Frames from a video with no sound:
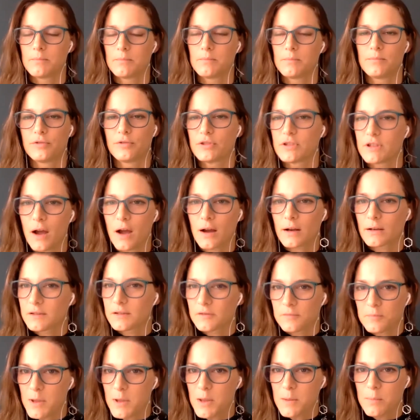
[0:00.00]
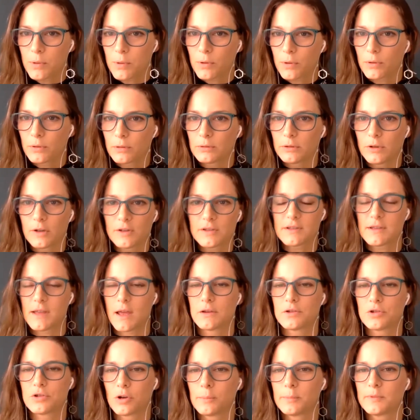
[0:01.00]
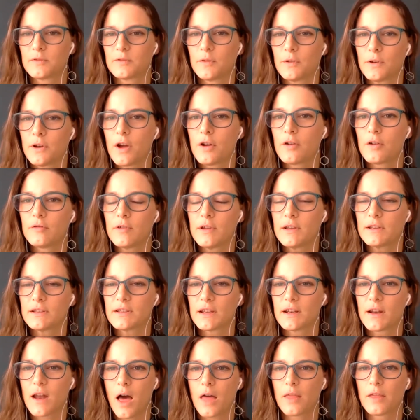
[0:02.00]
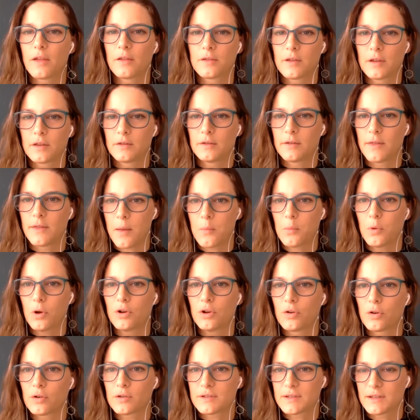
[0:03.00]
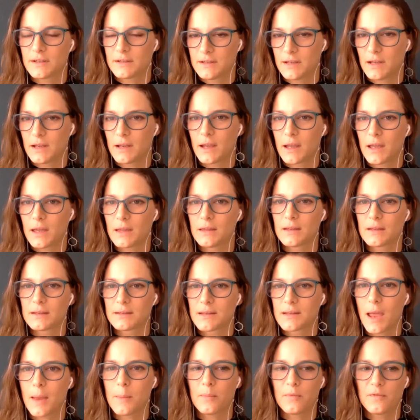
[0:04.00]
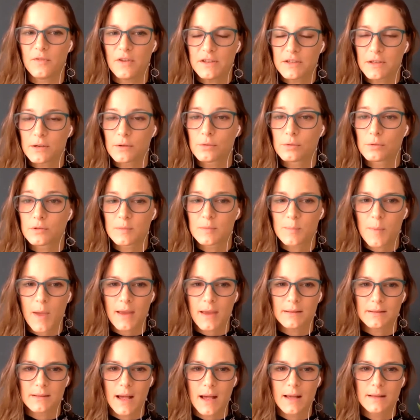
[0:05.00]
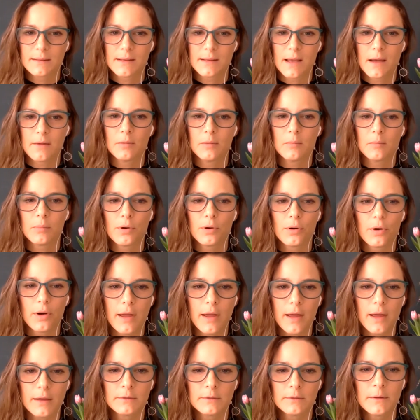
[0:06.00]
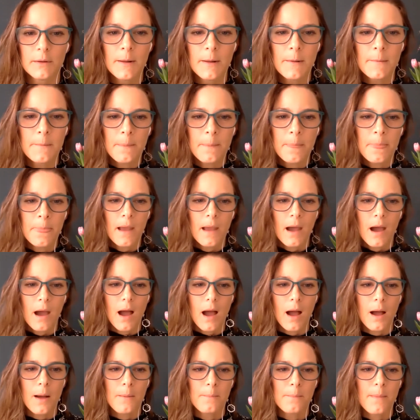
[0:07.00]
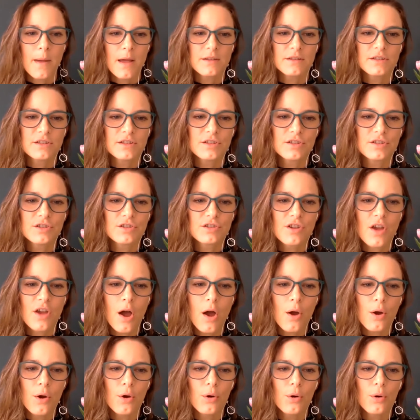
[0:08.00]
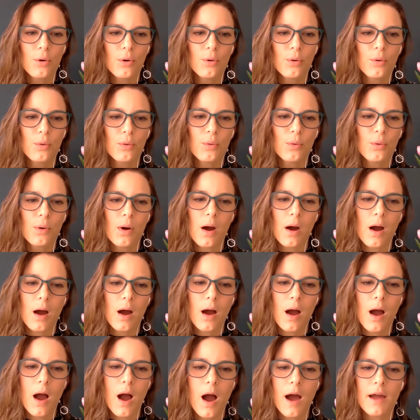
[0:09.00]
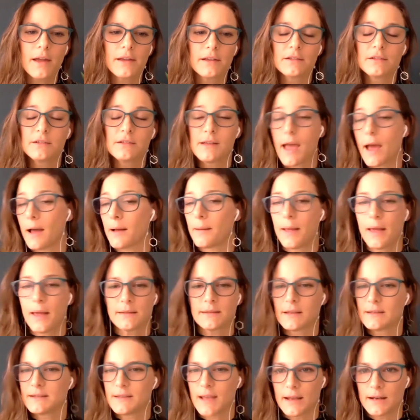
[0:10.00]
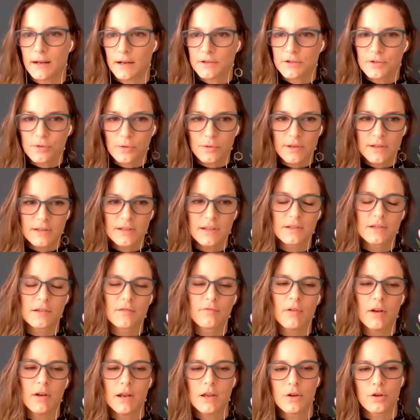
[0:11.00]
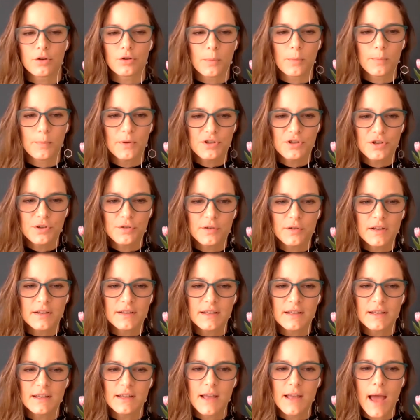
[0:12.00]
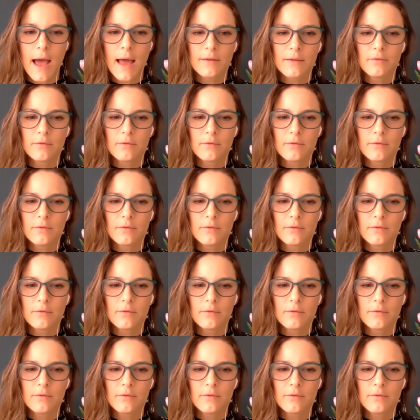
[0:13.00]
productive people lost their jobs for no reason other than they were not sitting in the same physical space as their employer. So as I said, I saw this as a really good opportunity and